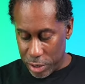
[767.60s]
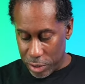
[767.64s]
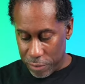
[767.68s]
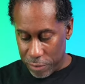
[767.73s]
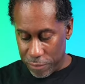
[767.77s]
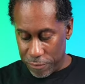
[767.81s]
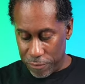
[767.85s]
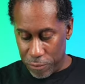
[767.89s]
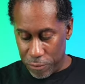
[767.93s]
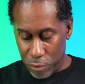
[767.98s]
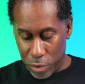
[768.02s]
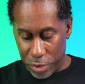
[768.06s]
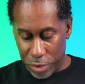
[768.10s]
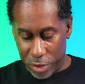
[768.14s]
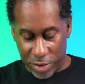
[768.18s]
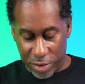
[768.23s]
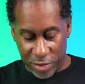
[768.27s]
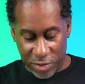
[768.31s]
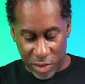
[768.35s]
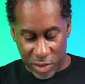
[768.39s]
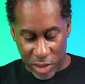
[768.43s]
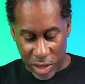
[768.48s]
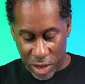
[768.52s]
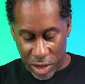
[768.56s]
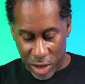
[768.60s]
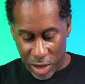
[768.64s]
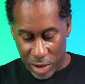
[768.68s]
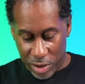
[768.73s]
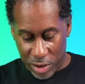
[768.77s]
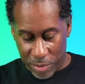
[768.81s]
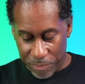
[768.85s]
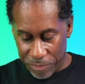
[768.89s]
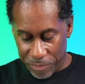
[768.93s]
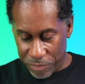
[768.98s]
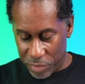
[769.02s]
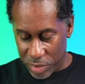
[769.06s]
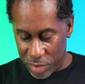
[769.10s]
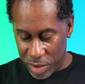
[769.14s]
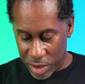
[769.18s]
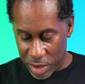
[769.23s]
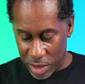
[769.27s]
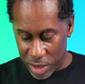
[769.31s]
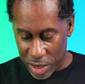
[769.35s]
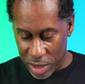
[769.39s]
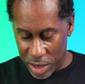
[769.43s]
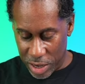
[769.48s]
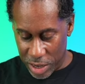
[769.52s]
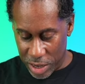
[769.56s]
for this thing.
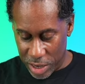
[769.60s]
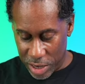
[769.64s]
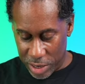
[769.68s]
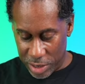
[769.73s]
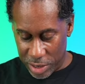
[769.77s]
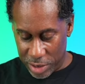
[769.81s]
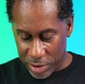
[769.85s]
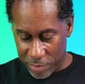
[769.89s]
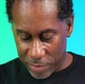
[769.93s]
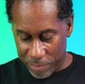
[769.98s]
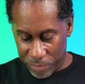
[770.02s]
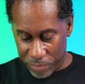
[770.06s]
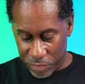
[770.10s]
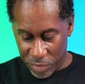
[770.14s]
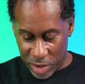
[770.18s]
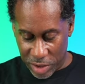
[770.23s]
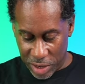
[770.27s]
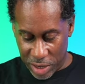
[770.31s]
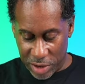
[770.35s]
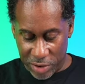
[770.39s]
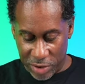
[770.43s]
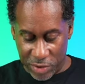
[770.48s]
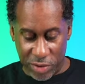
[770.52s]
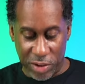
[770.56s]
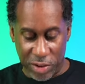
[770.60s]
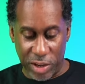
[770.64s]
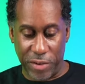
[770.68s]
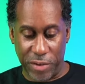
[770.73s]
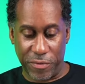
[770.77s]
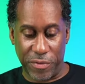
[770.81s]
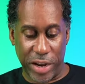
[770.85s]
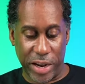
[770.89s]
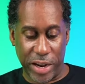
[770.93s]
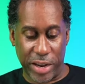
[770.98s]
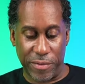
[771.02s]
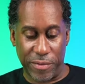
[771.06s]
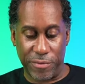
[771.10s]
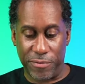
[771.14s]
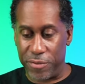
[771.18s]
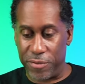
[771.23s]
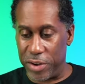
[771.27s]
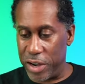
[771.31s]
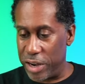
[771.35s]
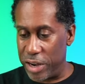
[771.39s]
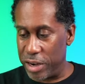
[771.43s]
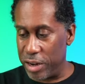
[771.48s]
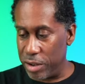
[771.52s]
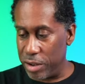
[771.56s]
And and see if I can
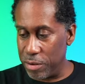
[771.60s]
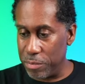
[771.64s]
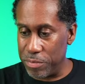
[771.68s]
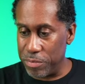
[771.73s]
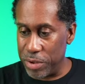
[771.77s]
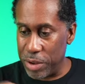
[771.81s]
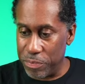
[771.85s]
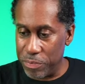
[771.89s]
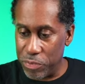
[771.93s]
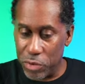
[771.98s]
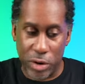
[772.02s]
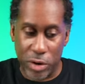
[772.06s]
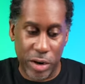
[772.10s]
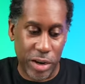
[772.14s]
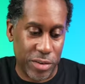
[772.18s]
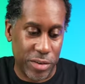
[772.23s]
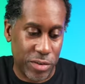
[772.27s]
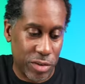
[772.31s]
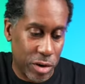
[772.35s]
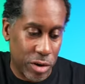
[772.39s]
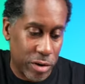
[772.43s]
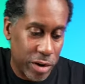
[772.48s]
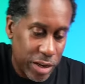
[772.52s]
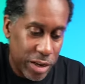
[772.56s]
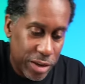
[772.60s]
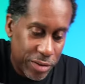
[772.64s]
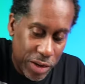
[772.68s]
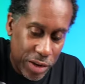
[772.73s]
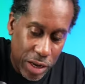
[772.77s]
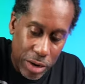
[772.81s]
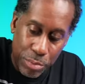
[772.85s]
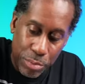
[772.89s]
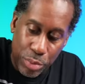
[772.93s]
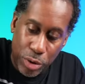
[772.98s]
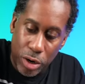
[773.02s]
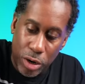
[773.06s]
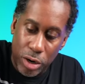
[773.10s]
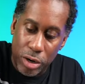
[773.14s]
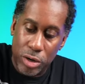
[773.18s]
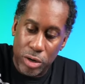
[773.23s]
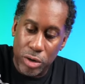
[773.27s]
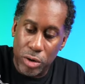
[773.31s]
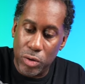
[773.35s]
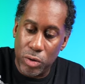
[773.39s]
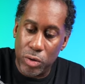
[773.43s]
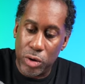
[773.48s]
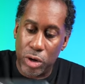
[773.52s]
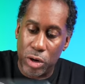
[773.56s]
find it. Oh, yep, there is. There is a
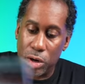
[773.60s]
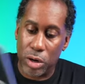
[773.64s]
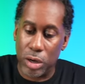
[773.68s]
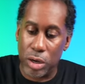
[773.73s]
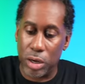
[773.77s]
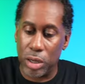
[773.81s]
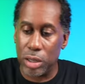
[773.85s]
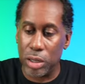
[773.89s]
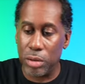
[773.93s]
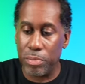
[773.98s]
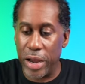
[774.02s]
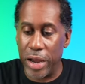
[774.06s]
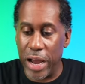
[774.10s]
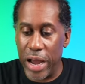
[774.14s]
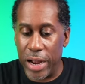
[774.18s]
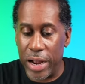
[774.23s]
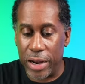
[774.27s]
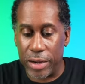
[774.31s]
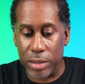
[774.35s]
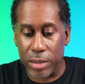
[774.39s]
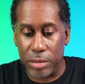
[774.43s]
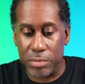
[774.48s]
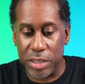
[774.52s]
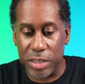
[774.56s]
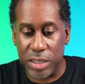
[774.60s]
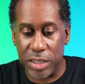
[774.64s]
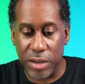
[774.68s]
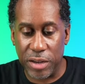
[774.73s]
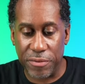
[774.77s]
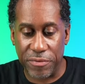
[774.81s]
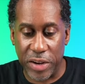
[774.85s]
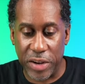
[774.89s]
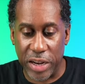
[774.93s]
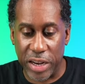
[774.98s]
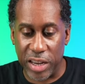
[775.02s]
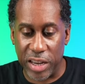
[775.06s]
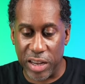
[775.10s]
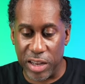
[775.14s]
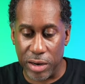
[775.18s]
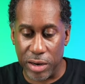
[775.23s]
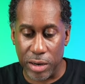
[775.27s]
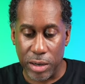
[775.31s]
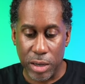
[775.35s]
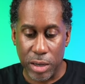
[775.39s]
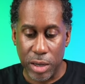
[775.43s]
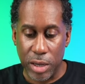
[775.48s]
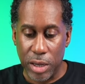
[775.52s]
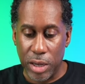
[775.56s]
barcode on the back. Let me see if I
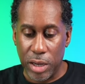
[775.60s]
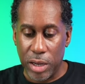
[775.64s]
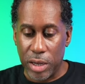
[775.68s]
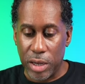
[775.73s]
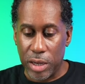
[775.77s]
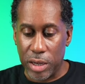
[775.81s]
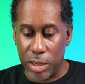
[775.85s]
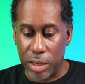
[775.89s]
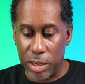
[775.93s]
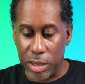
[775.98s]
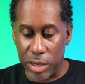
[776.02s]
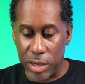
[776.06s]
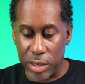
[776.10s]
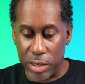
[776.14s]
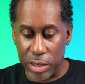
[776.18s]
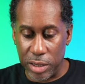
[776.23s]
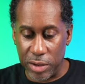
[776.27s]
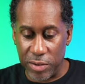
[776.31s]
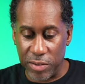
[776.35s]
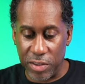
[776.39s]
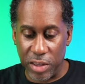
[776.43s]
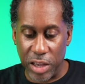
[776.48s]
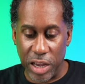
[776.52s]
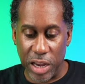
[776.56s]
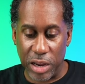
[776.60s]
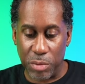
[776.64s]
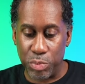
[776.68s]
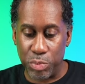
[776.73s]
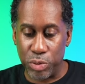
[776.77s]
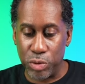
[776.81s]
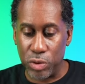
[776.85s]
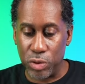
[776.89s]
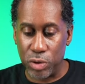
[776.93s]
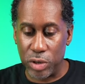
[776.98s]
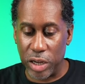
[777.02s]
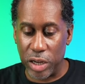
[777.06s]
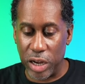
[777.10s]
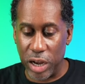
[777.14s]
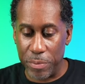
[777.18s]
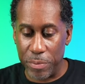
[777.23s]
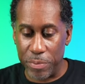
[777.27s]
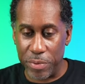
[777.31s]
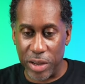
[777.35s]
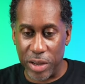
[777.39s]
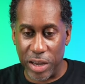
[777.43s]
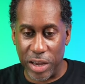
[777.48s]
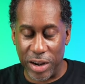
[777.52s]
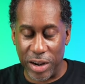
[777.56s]
can get this thing pulled
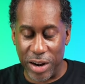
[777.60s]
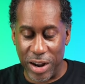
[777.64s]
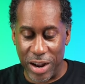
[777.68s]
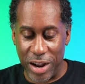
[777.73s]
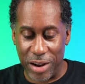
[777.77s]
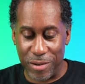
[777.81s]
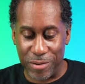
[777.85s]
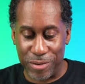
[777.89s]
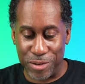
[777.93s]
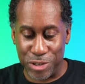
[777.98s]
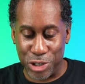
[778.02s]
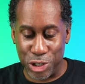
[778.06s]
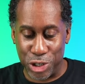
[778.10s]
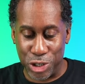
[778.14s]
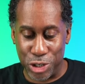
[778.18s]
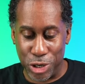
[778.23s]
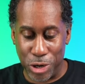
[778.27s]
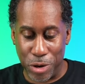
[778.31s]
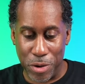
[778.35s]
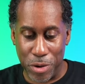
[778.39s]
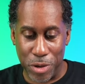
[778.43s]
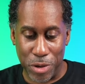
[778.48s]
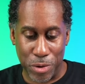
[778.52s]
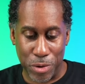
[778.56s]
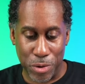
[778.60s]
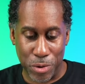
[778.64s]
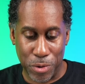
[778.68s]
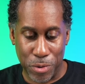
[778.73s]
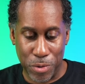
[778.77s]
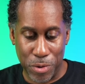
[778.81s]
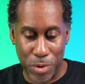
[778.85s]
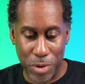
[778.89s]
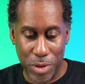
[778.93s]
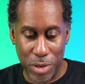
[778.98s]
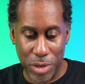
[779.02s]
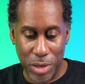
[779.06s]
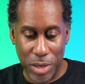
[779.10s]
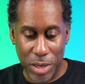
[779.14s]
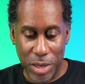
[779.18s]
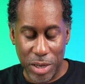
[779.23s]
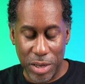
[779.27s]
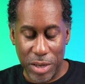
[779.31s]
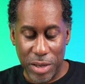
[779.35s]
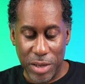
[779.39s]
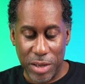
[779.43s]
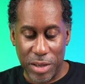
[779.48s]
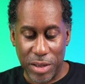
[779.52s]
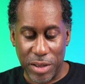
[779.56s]
up and I will show you
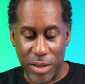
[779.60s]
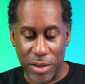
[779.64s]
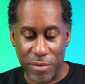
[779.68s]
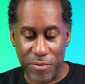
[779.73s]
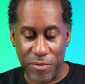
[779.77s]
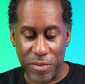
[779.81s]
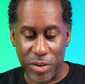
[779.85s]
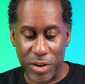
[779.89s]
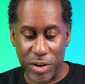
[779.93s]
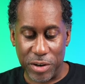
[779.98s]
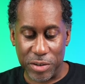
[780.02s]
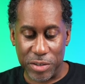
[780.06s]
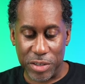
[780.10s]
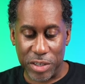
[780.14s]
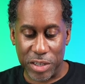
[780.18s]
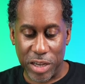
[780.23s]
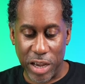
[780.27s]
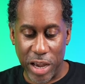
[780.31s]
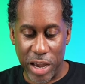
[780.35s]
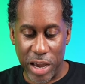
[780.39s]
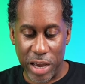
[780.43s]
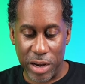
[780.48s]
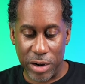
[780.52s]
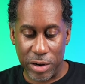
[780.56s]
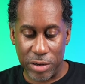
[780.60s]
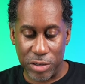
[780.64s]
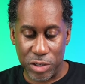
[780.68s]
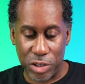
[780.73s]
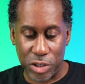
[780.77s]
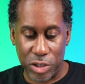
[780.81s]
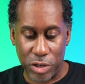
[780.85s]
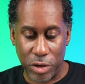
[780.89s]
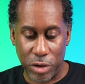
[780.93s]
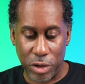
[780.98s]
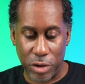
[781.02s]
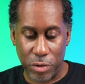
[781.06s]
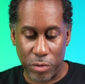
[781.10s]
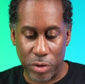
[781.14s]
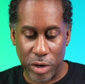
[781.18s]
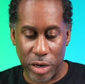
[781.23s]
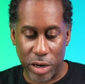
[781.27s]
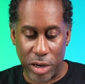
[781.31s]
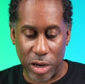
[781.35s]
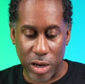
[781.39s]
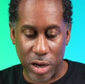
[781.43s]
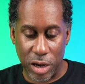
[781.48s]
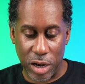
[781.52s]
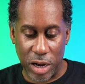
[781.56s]
if it'll scan, I'll show you what
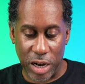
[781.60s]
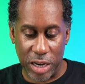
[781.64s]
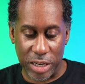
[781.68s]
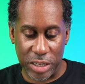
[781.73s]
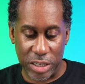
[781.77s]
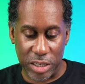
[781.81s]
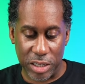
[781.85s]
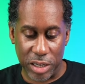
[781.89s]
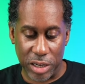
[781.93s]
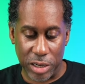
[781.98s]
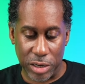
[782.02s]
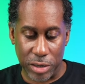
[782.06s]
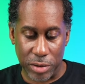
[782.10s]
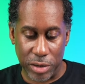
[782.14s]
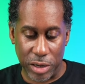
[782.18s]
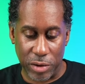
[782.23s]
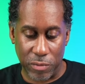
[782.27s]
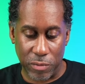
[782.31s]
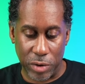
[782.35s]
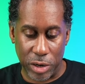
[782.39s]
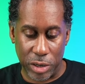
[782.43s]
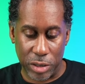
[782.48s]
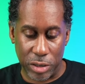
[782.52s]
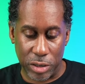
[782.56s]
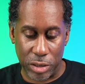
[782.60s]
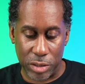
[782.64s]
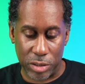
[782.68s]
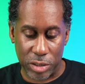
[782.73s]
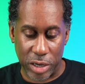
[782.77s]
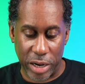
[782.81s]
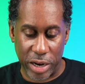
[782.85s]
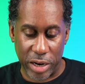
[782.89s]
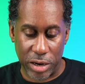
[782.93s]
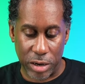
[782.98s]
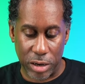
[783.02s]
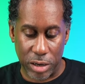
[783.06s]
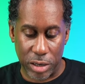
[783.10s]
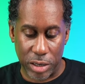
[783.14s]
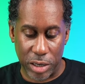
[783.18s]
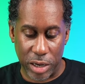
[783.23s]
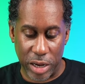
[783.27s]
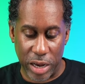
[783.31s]
it cost and, and what it looks like on the